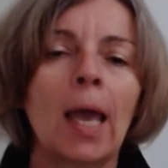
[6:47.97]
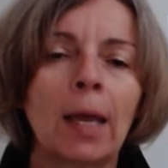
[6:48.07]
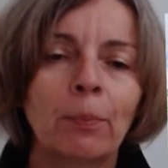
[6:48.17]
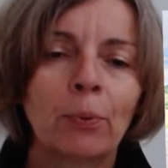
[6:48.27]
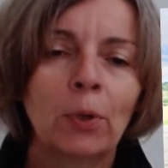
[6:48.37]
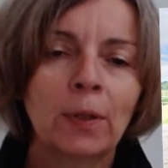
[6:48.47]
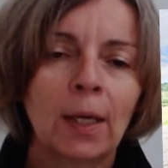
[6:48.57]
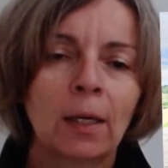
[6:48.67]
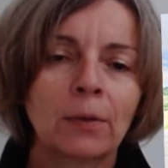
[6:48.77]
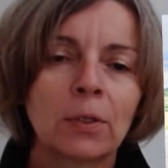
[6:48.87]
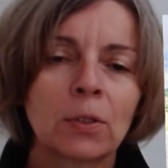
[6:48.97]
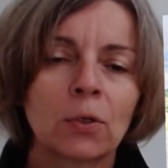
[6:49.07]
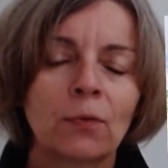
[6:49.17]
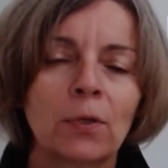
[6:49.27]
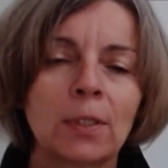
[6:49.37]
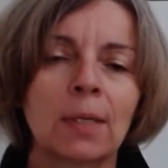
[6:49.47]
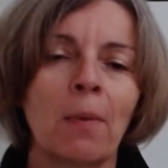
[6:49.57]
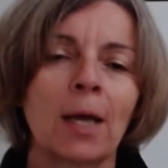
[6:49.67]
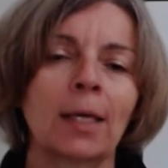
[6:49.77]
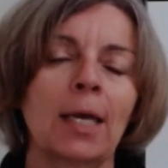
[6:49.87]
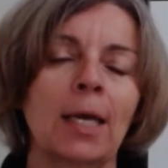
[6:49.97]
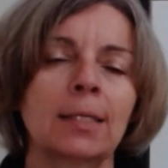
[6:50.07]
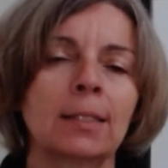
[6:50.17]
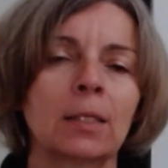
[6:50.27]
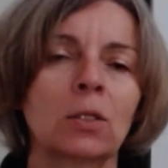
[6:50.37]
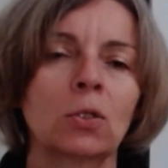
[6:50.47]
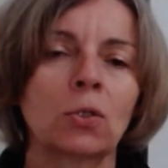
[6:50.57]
and put that on the surface, in my case it's the